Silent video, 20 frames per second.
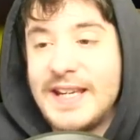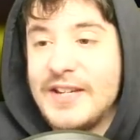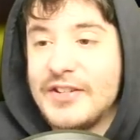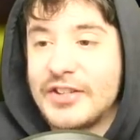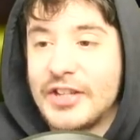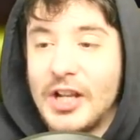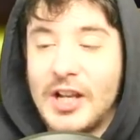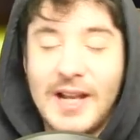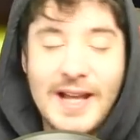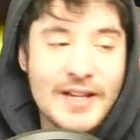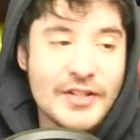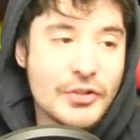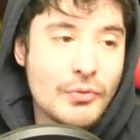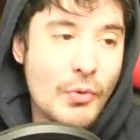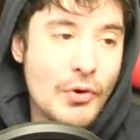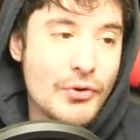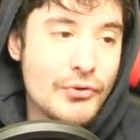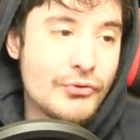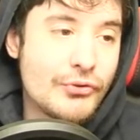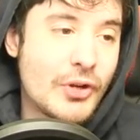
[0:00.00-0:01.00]
is the last
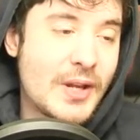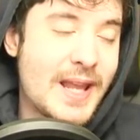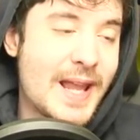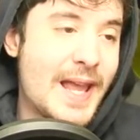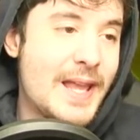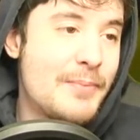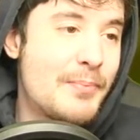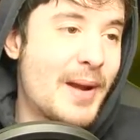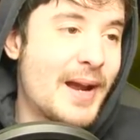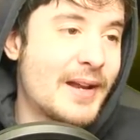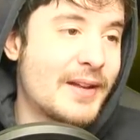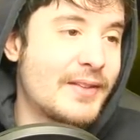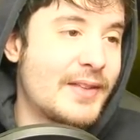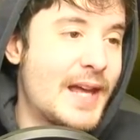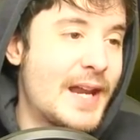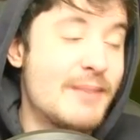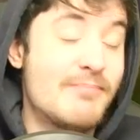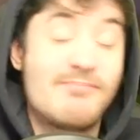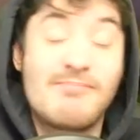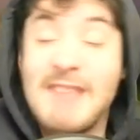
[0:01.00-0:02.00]
100k pack
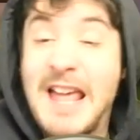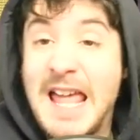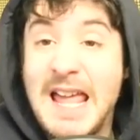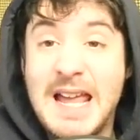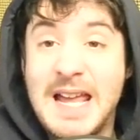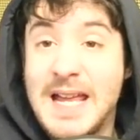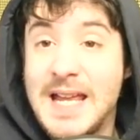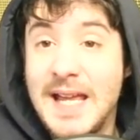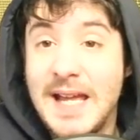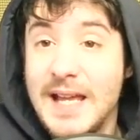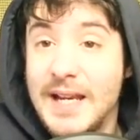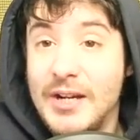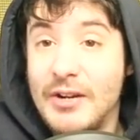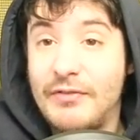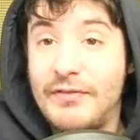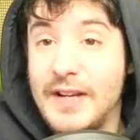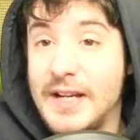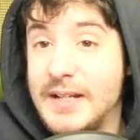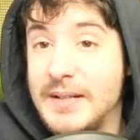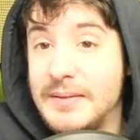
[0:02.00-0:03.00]
then.
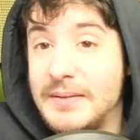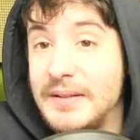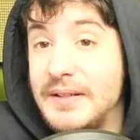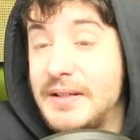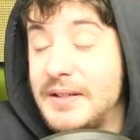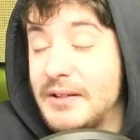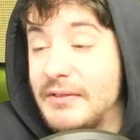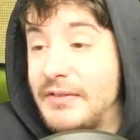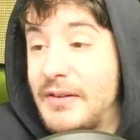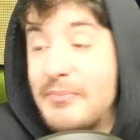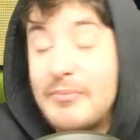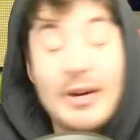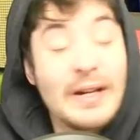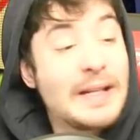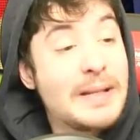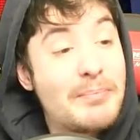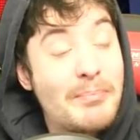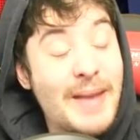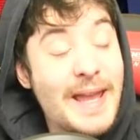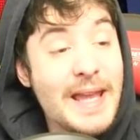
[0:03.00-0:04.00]
Nothing
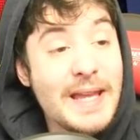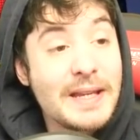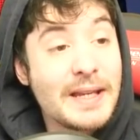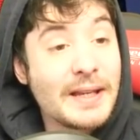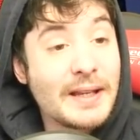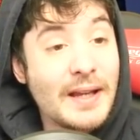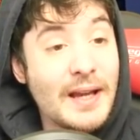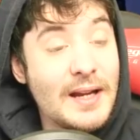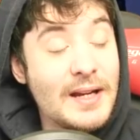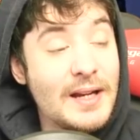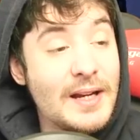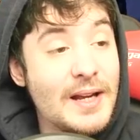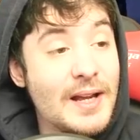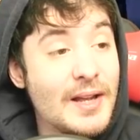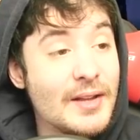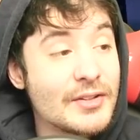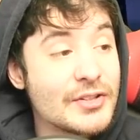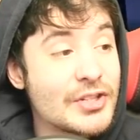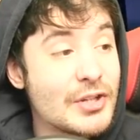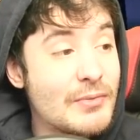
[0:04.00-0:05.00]
really big.
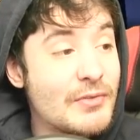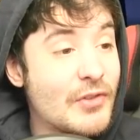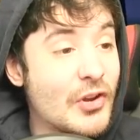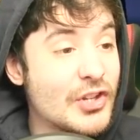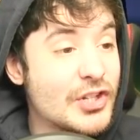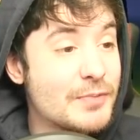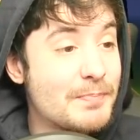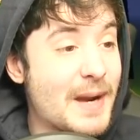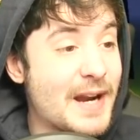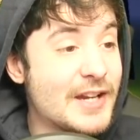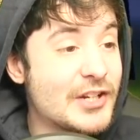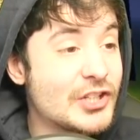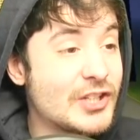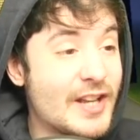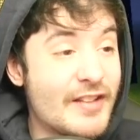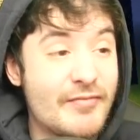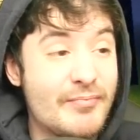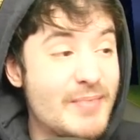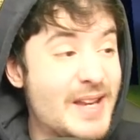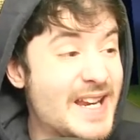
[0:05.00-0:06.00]
So we've got a Spanish
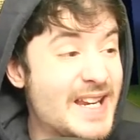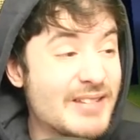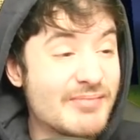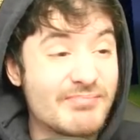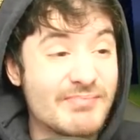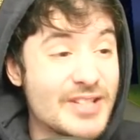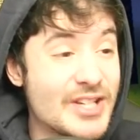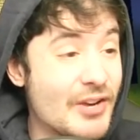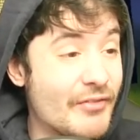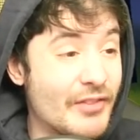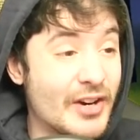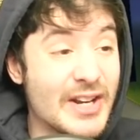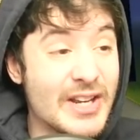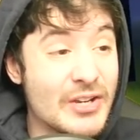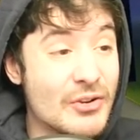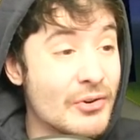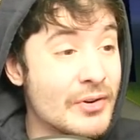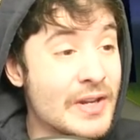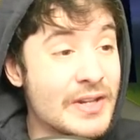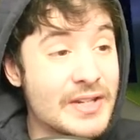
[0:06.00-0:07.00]
left mid. It's not very
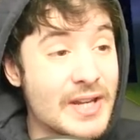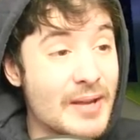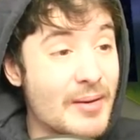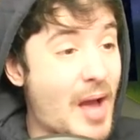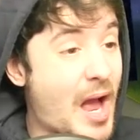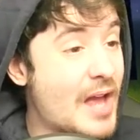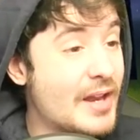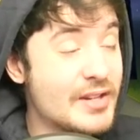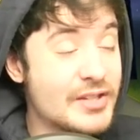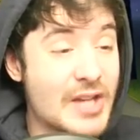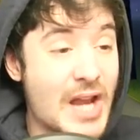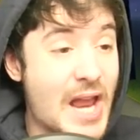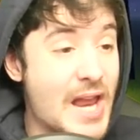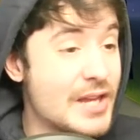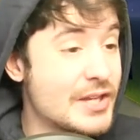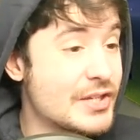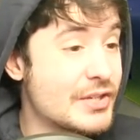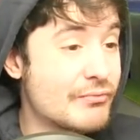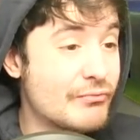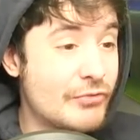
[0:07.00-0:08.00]
good, is it?
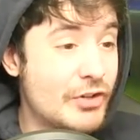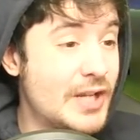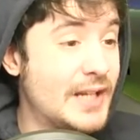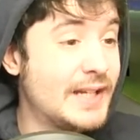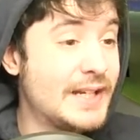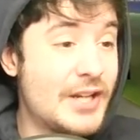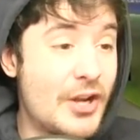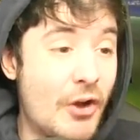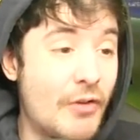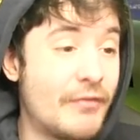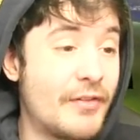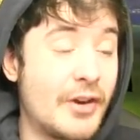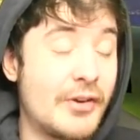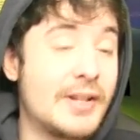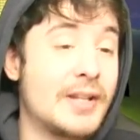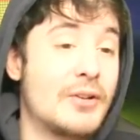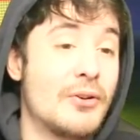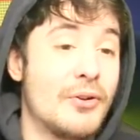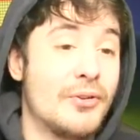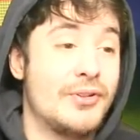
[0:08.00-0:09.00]
It's really not
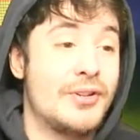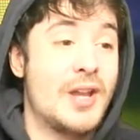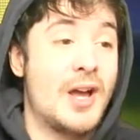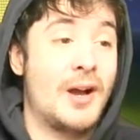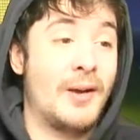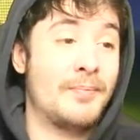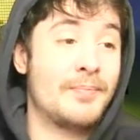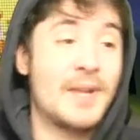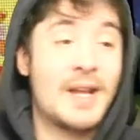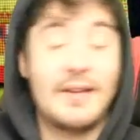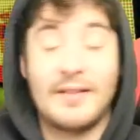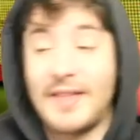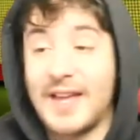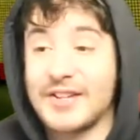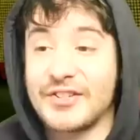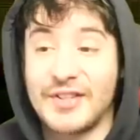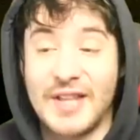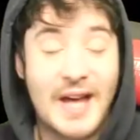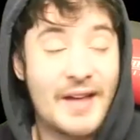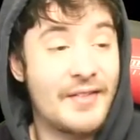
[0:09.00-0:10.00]
very good. No,
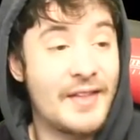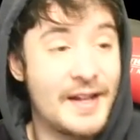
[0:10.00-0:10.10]
that's that